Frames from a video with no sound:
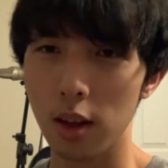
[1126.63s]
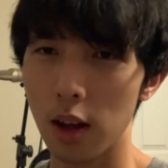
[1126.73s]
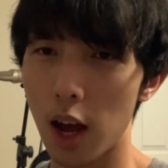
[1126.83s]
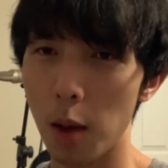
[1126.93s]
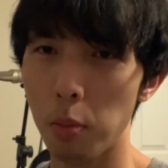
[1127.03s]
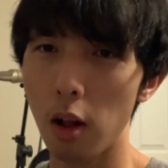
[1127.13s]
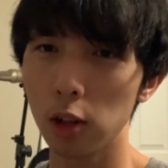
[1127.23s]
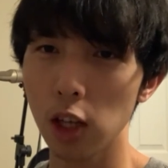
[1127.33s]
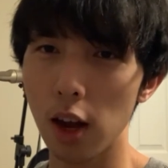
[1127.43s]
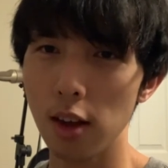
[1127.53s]
I
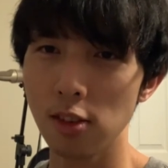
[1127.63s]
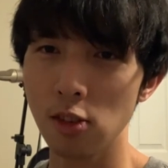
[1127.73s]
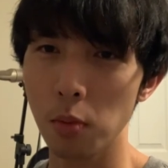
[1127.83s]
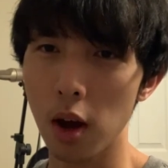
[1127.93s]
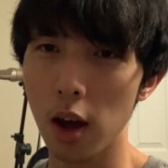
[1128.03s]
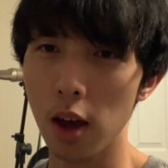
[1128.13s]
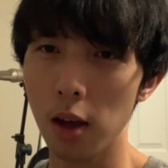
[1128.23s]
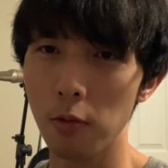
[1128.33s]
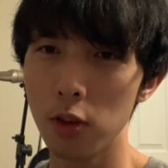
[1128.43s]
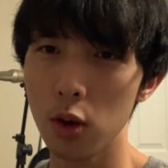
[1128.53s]
apologize to my
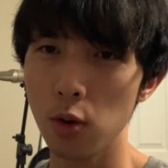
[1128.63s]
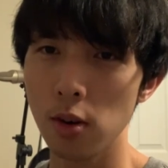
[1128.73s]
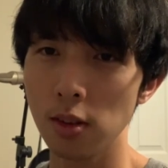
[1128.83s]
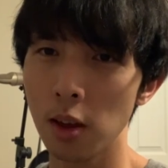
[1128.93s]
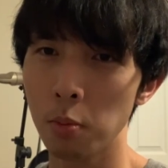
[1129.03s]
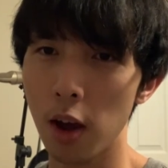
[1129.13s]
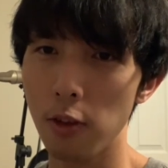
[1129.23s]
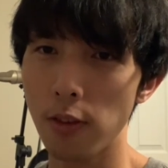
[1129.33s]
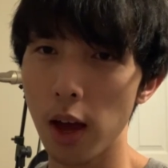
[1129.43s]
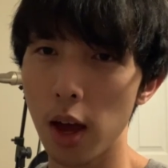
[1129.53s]
viewers and my
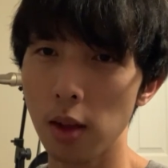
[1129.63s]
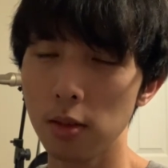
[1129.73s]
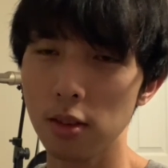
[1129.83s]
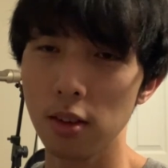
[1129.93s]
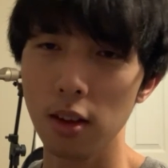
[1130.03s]
fans.